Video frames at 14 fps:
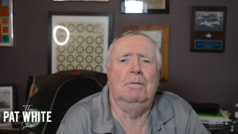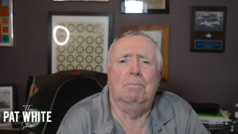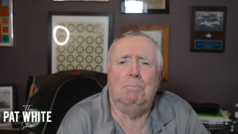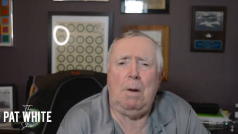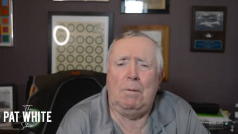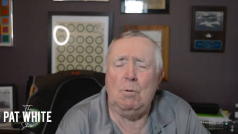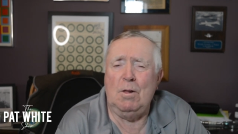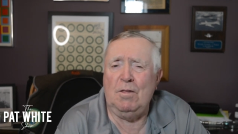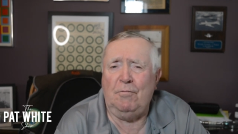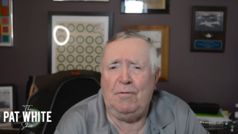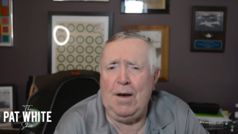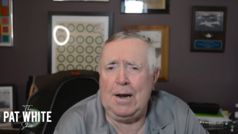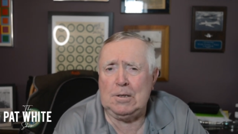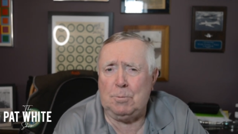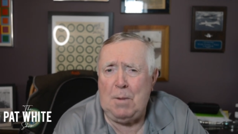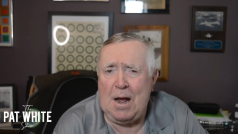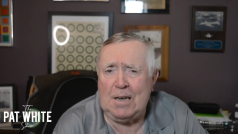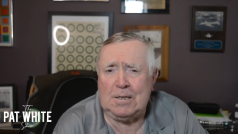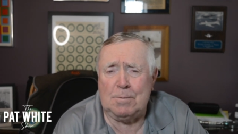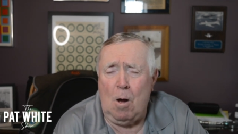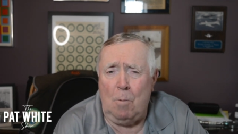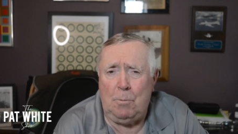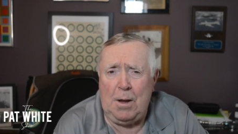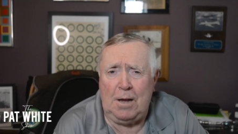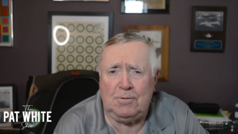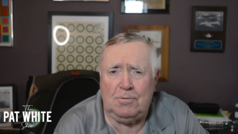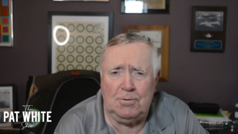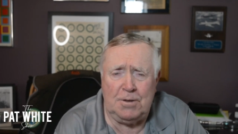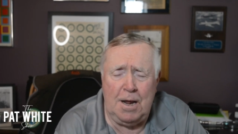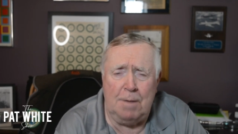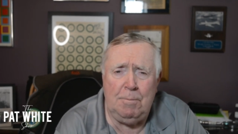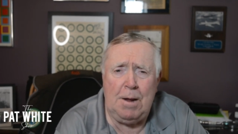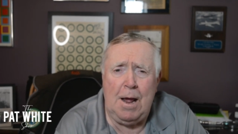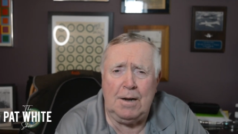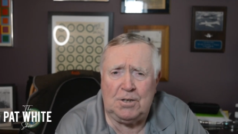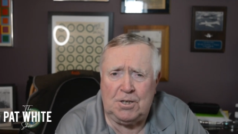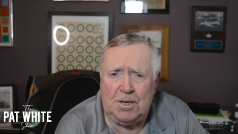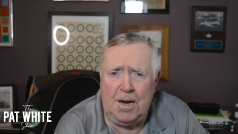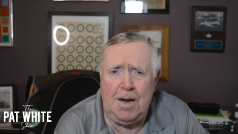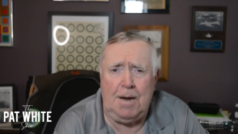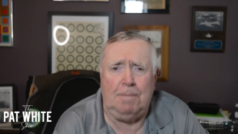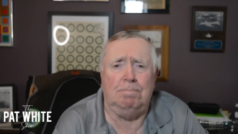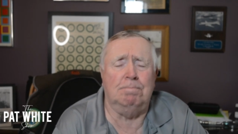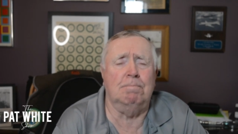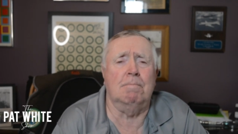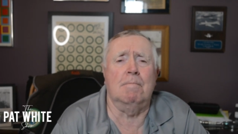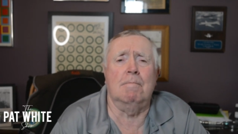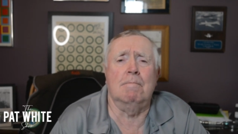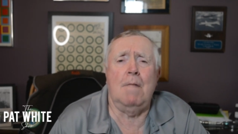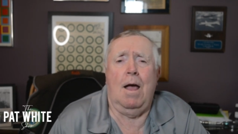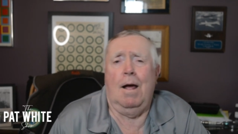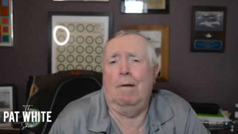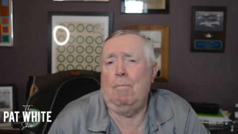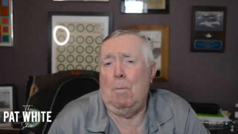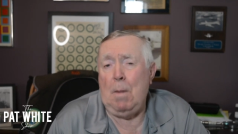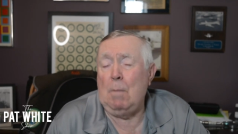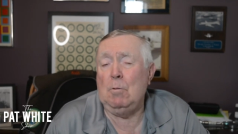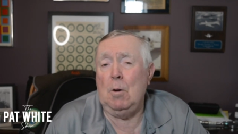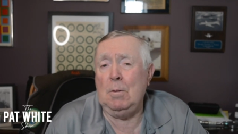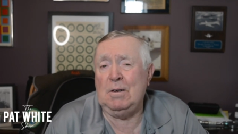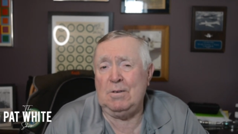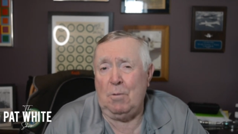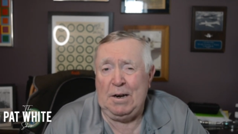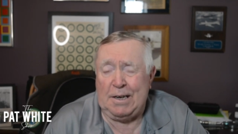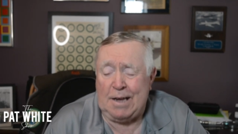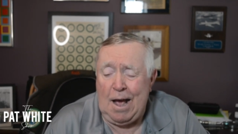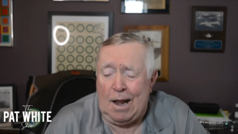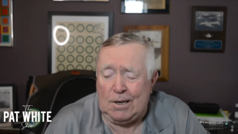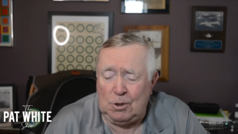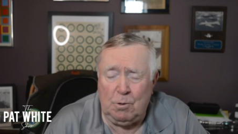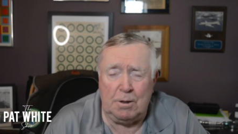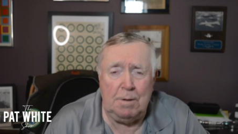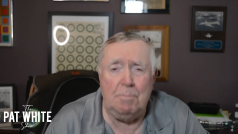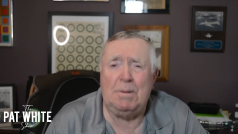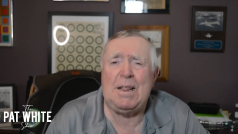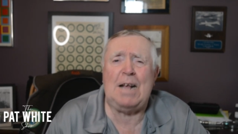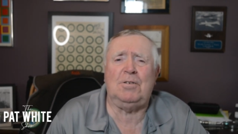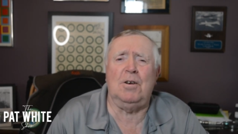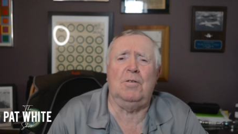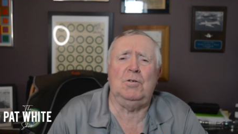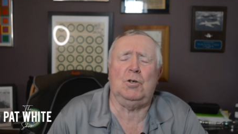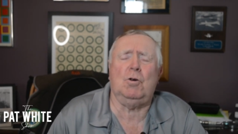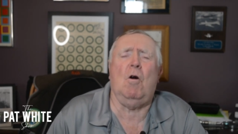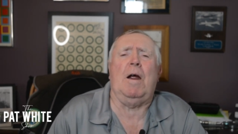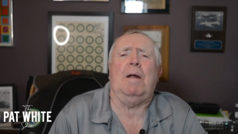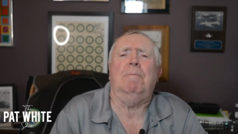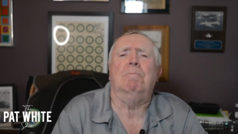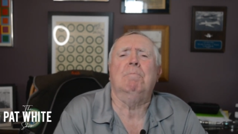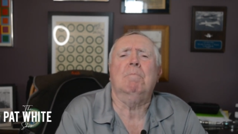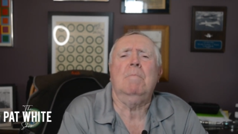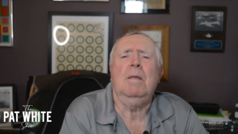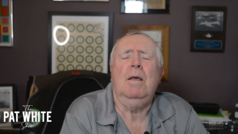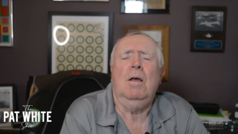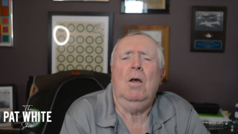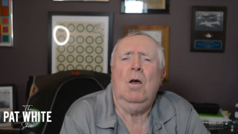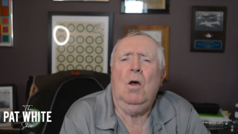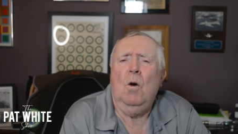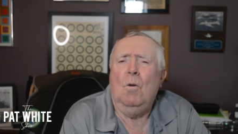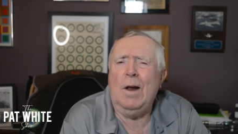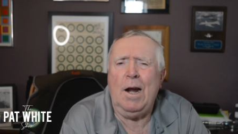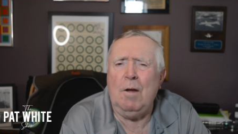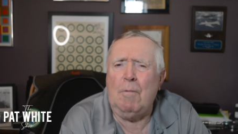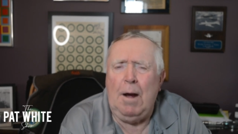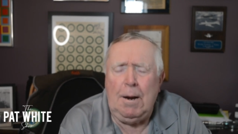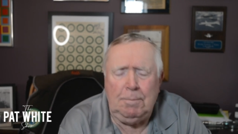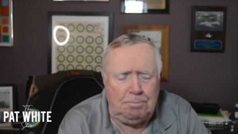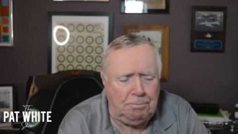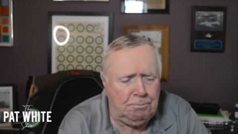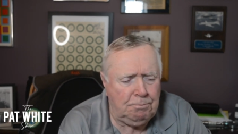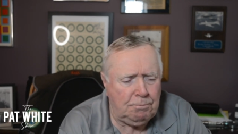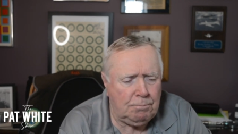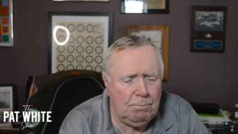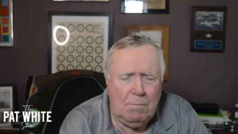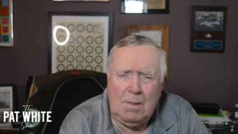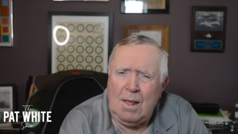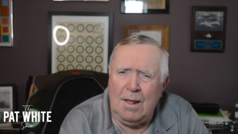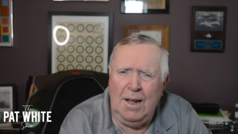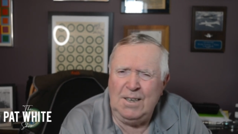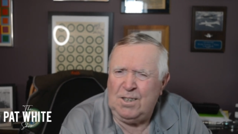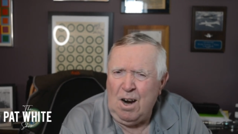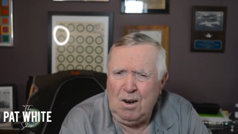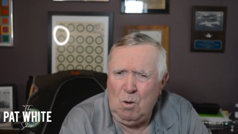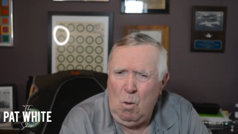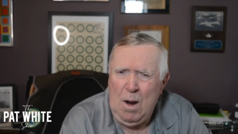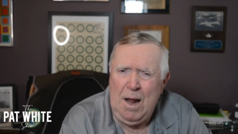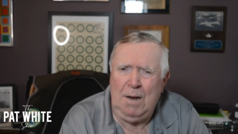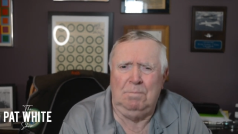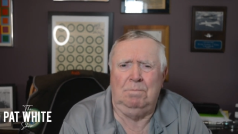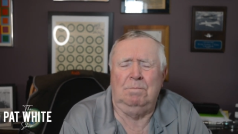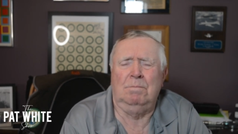Probably one of the finest basketball passers the NBA had seen. I remember him because I went to college with him, but that's another story. Well, anyway, they started to win.